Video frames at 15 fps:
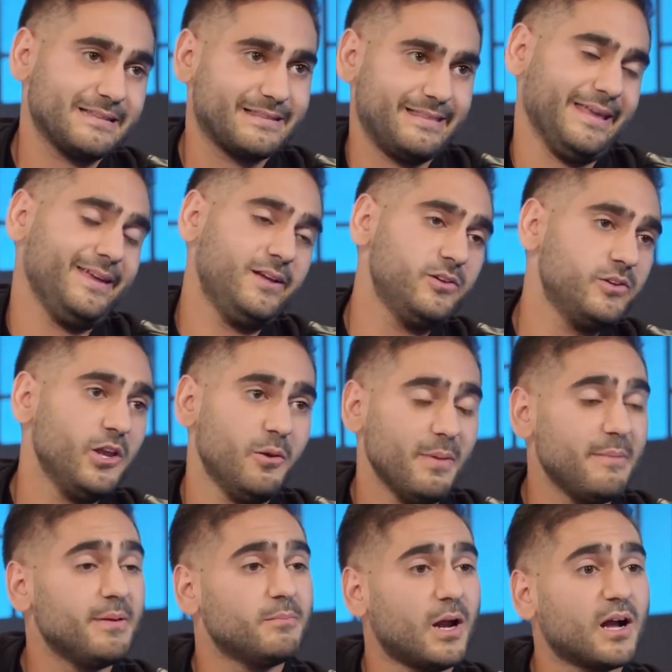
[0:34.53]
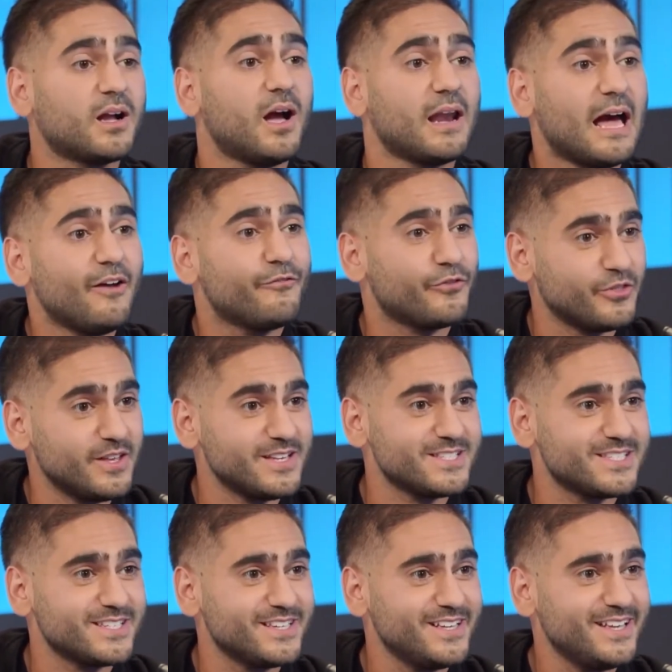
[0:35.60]
think, you know, maybe I'm not cut out for
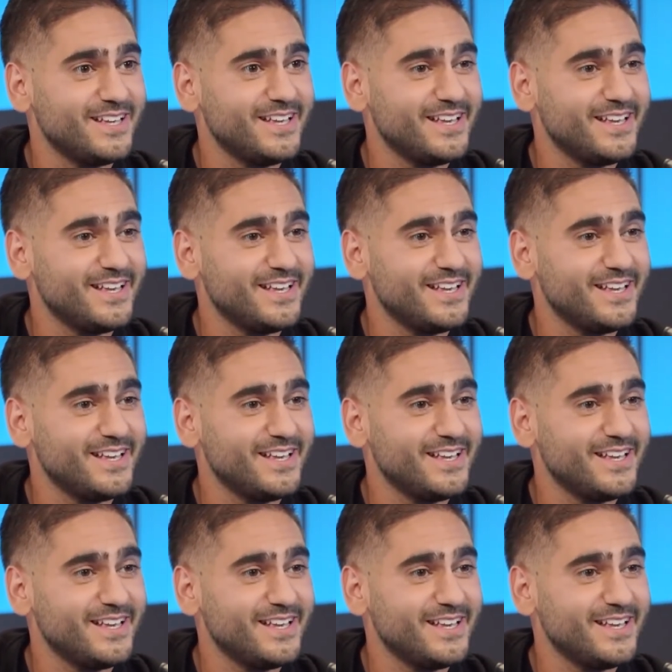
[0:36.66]
this,